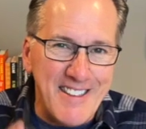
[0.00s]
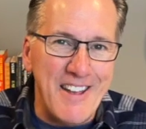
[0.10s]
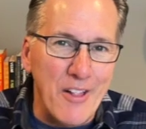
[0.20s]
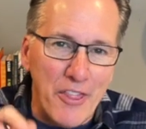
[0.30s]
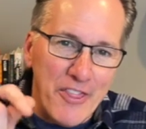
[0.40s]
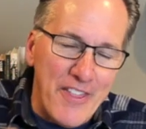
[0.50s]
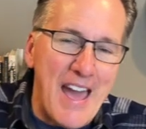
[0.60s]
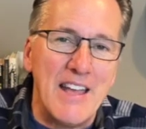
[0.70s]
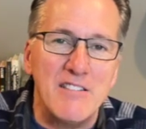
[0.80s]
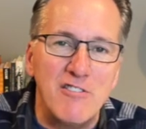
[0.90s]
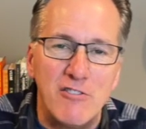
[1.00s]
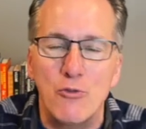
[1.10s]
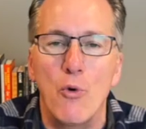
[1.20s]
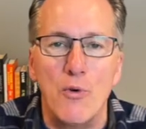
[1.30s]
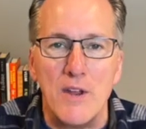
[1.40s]
Tell that
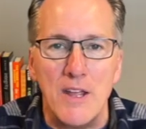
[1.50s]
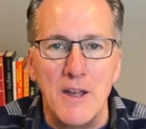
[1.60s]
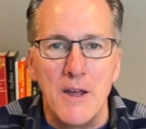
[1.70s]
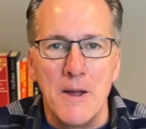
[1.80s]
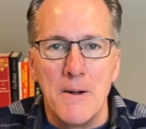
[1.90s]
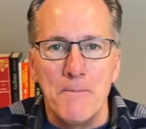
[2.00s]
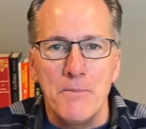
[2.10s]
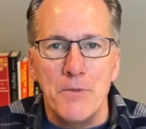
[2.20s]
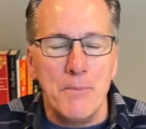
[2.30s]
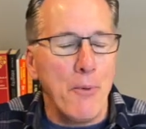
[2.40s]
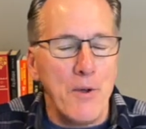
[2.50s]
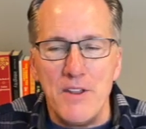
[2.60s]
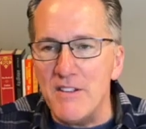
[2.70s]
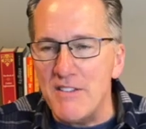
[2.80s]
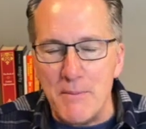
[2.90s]
story. The point
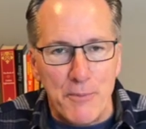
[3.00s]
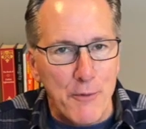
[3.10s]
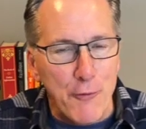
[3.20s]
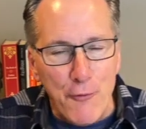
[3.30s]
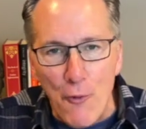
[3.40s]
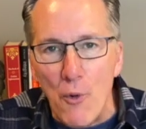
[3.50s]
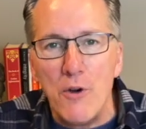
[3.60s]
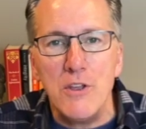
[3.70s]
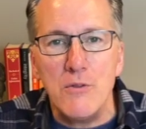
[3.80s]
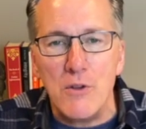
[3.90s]
is that before you